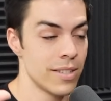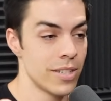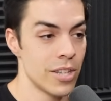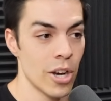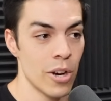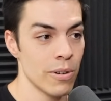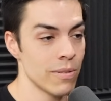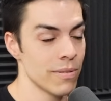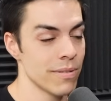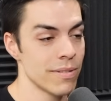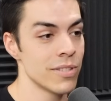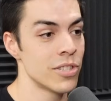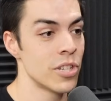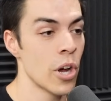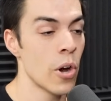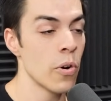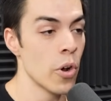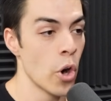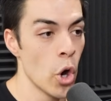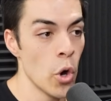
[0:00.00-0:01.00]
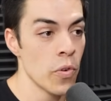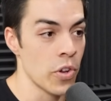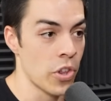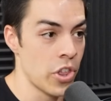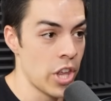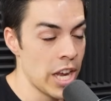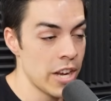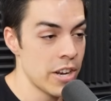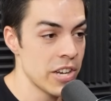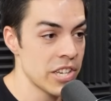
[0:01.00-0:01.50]
Don't
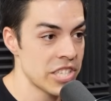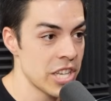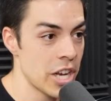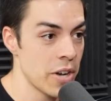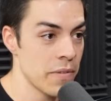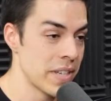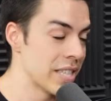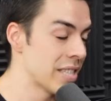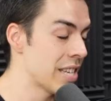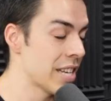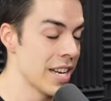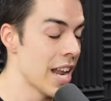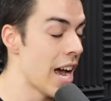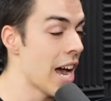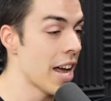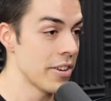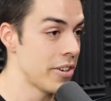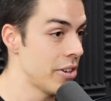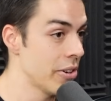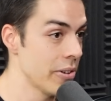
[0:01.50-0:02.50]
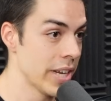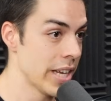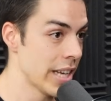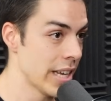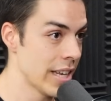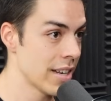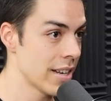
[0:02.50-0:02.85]
overthink yourself into not doing it.